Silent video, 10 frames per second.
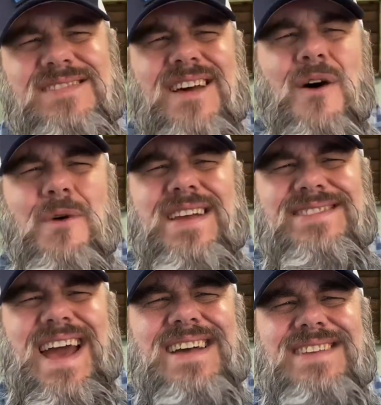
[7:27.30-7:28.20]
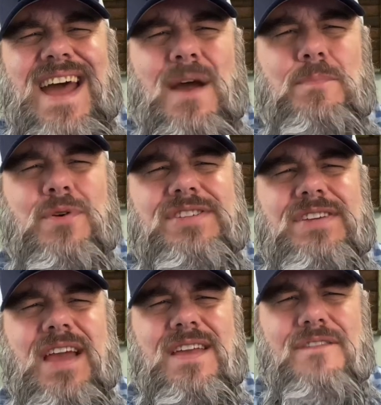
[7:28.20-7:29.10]
always, guys, I
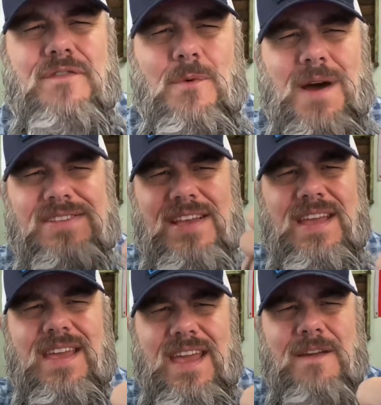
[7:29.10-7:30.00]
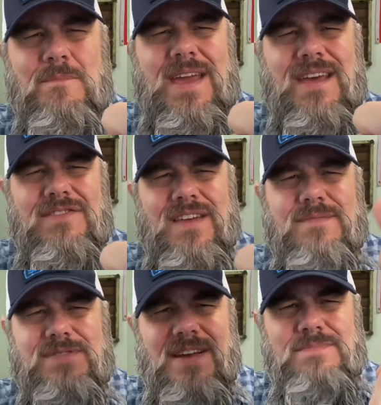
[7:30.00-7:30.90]
appreciate you for watching. Give me a
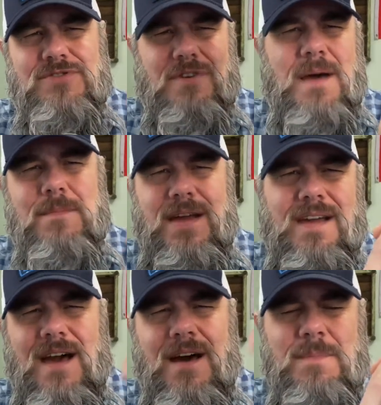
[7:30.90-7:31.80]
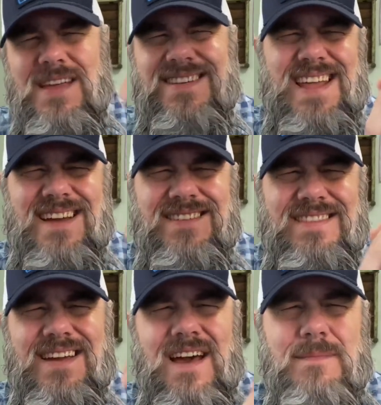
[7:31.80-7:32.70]
thumbs up, drop me a comment down
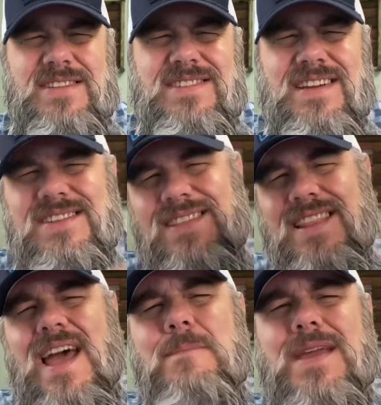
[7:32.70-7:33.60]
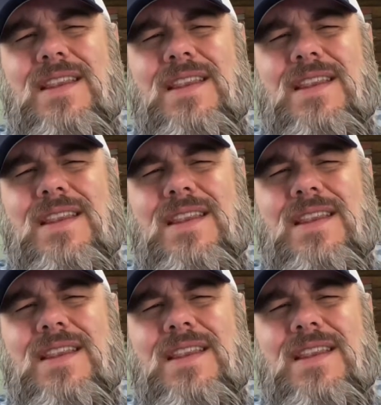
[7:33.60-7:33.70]
in the comment section. Let me